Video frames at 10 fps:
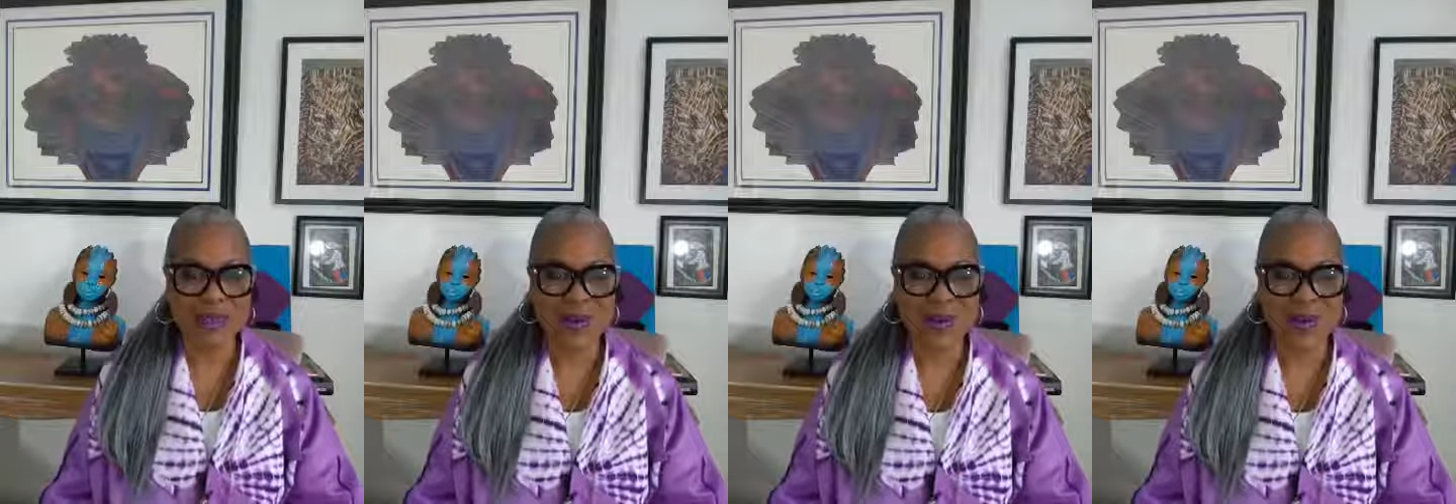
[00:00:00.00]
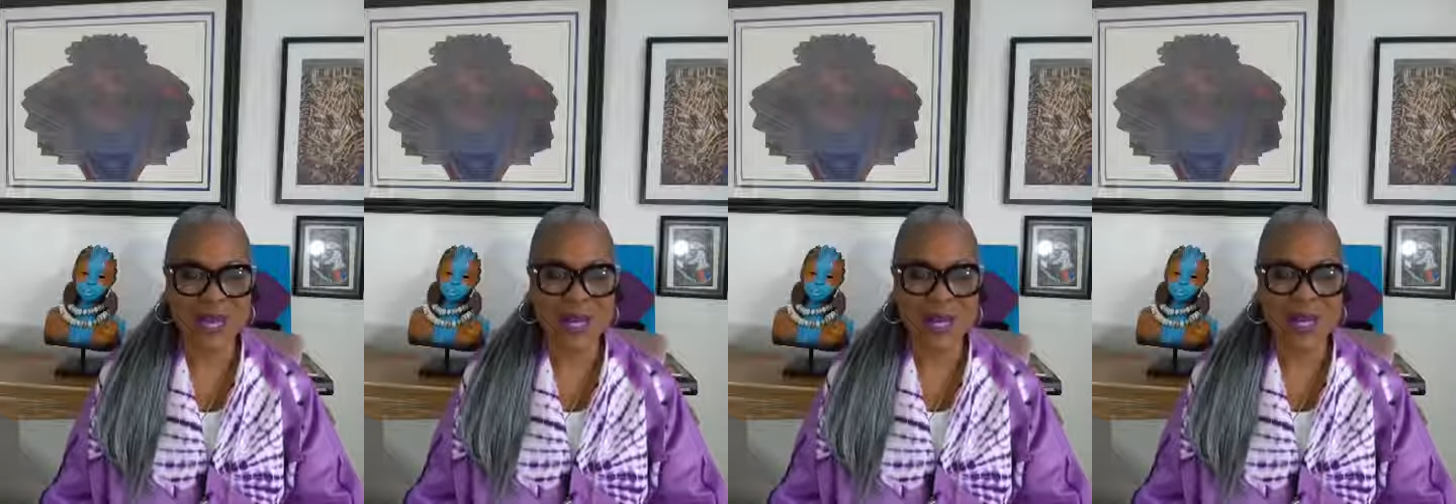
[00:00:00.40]

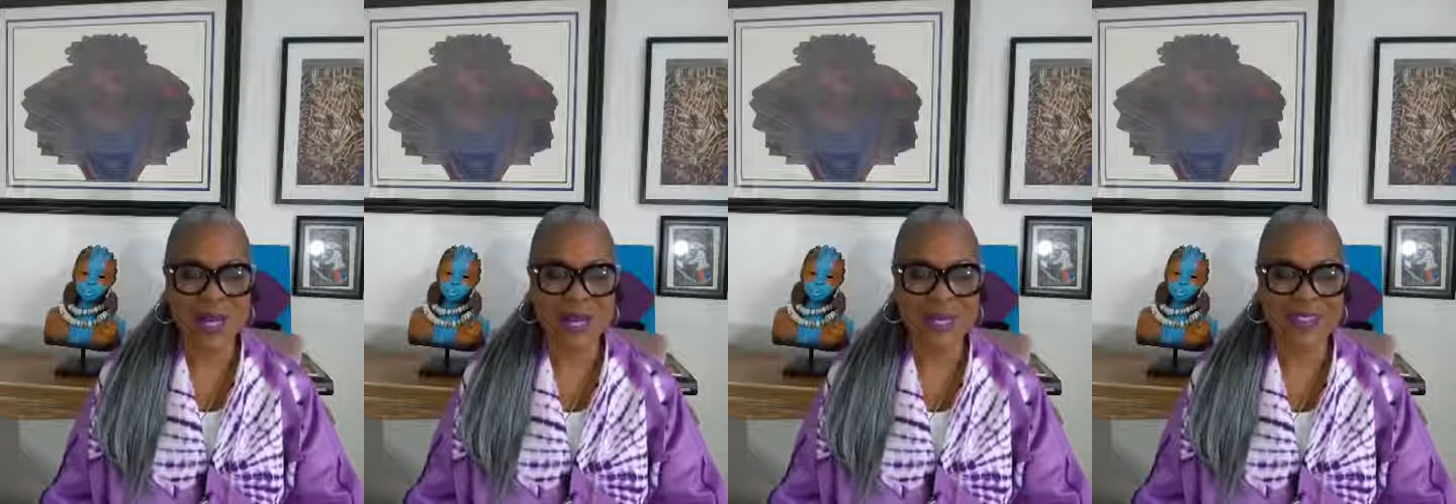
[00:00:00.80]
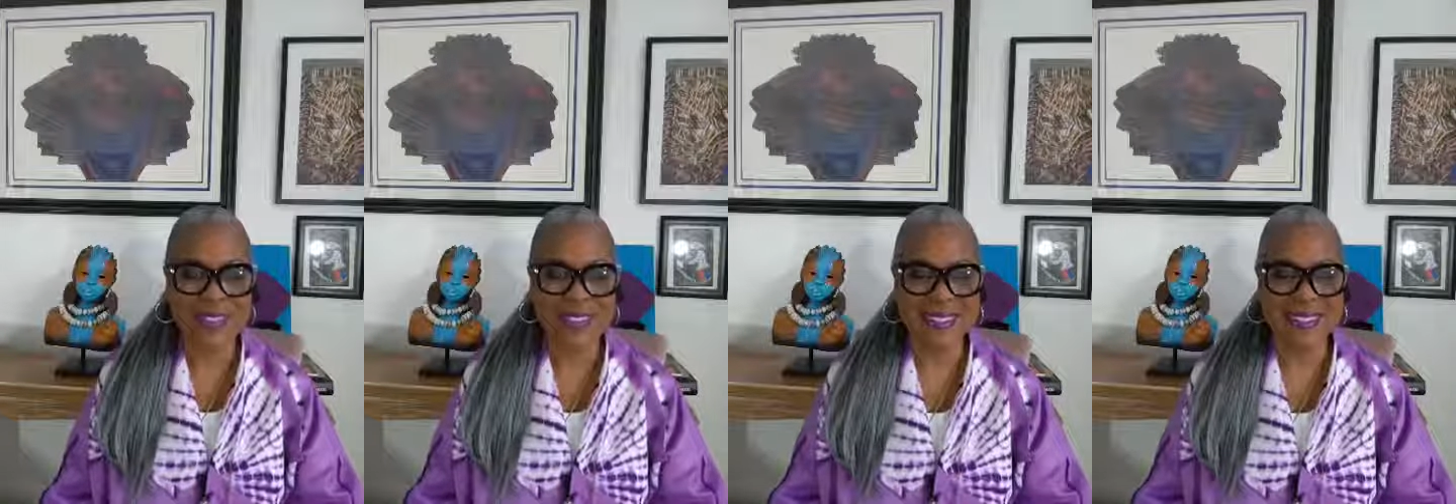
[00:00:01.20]
quite a
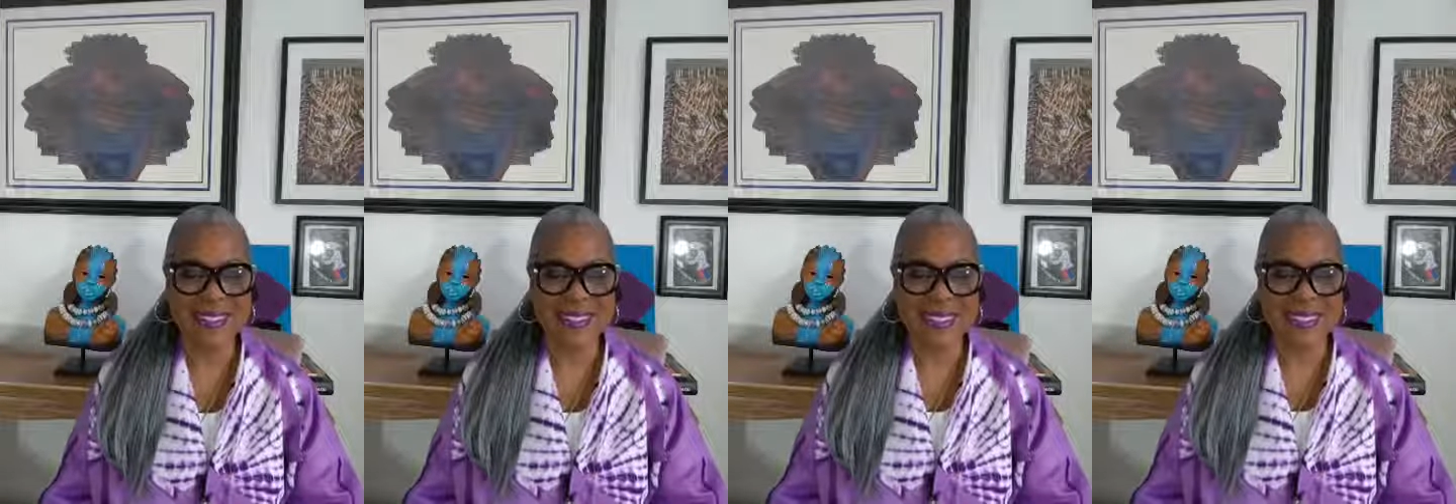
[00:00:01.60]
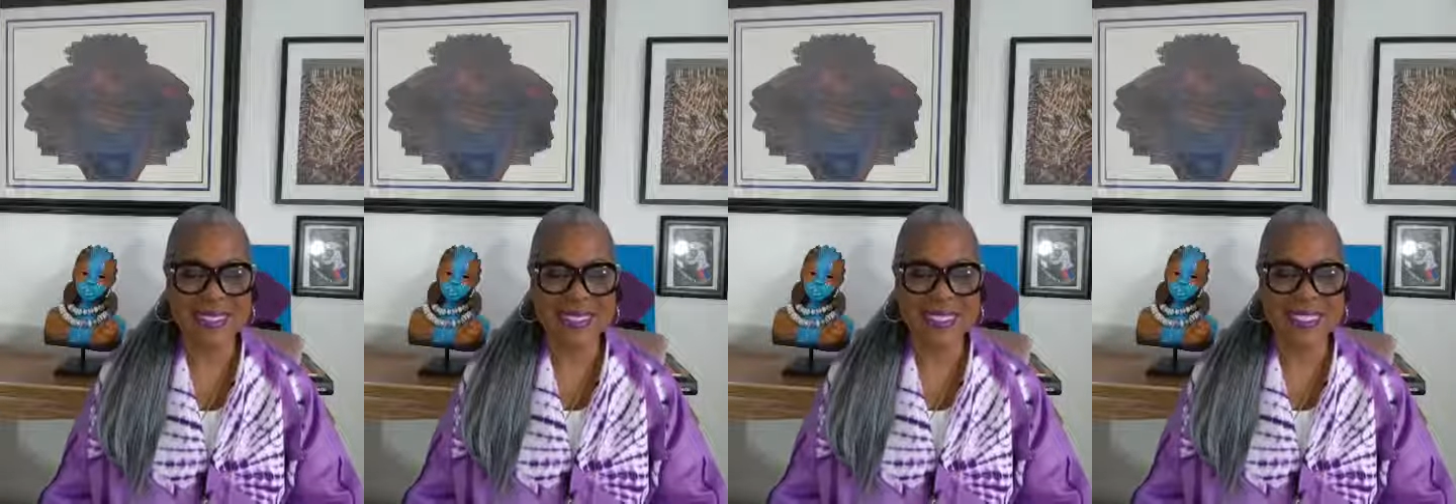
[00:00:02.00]
while
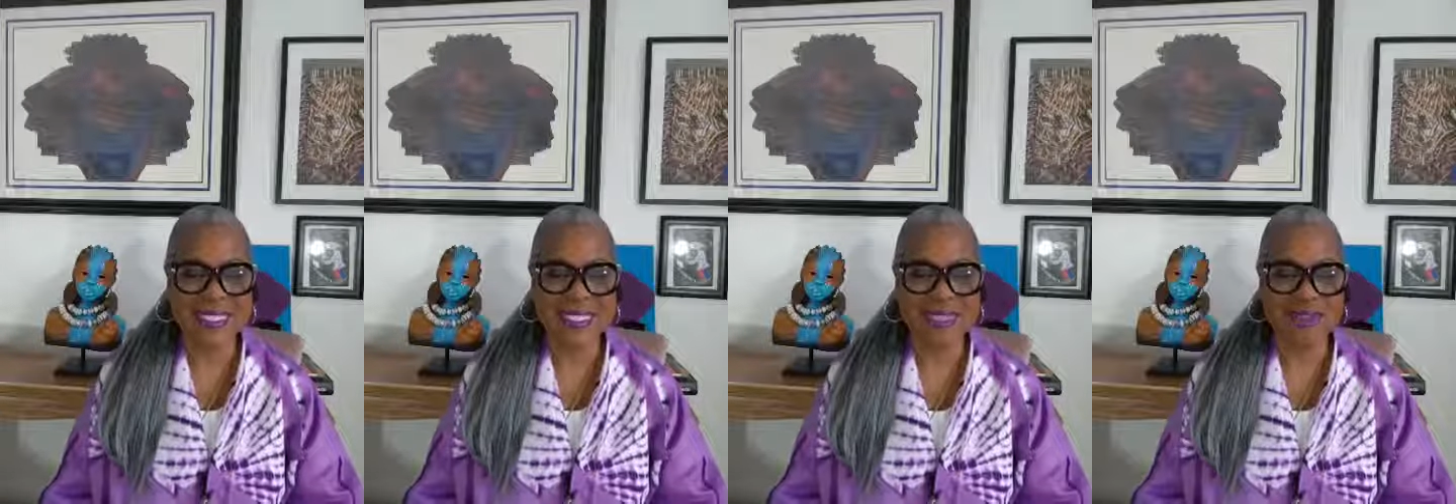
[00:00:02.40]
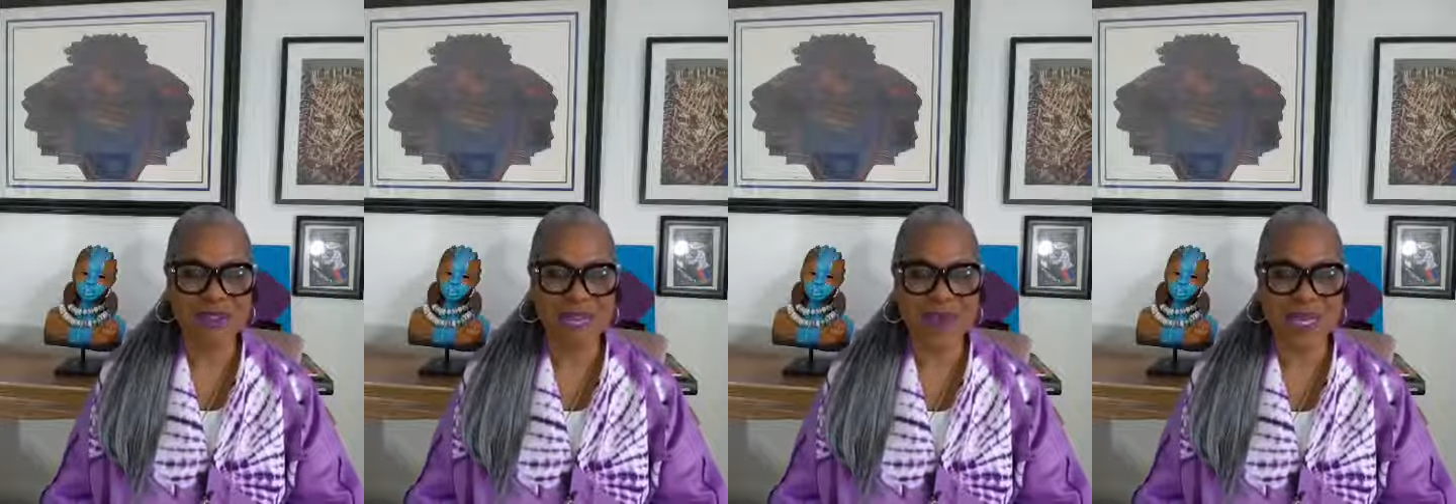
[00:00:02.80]
in
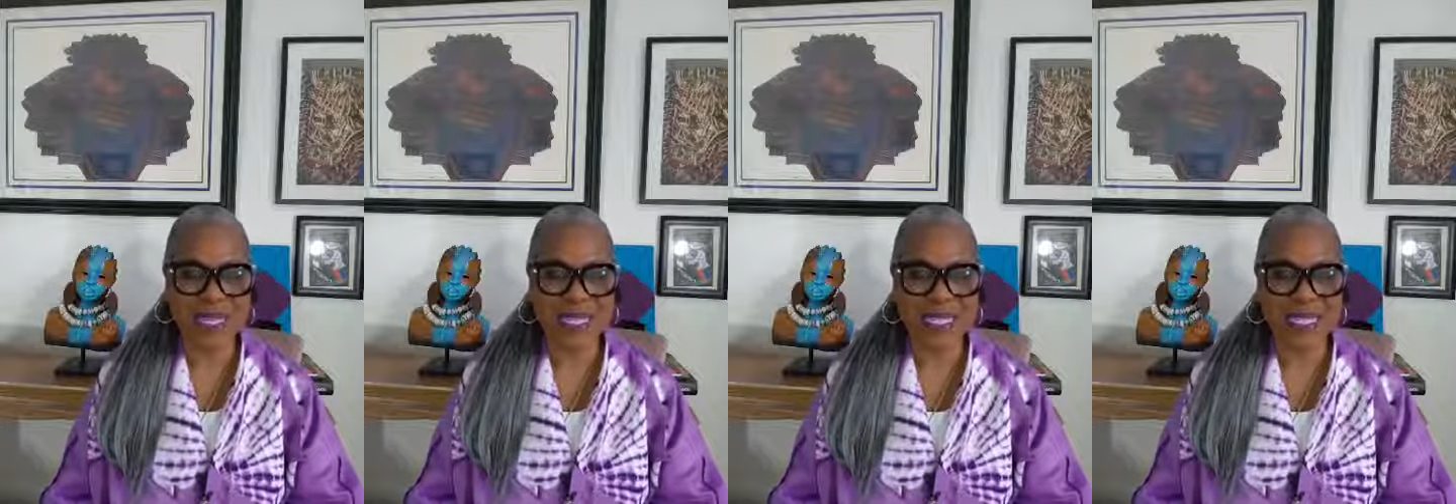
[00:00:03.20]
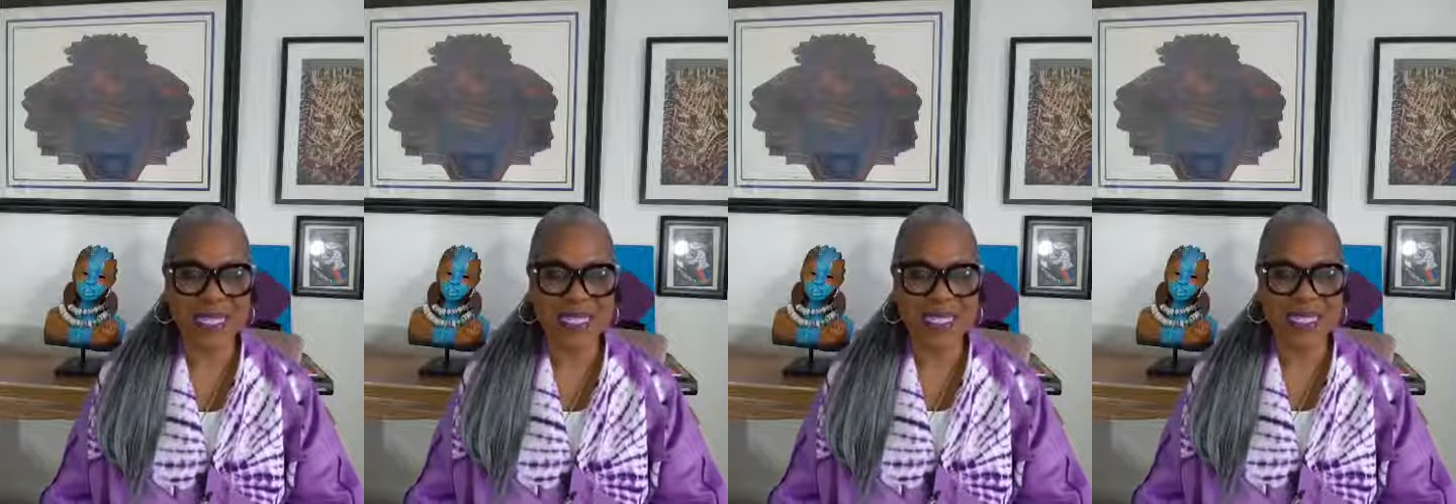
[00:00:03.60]
different
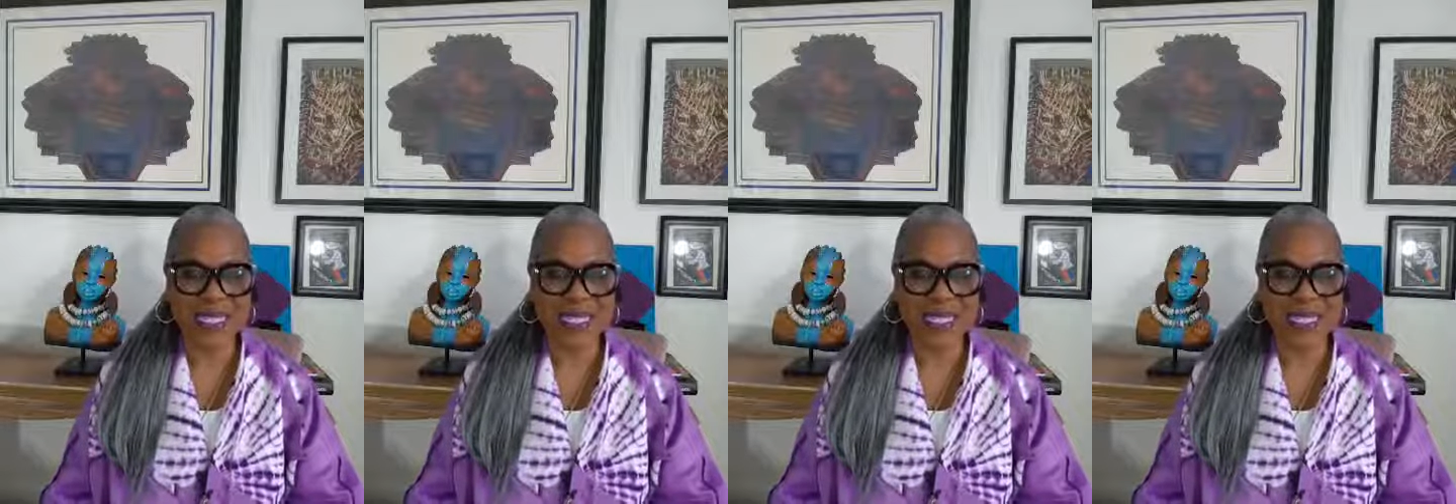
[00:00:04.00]
ways.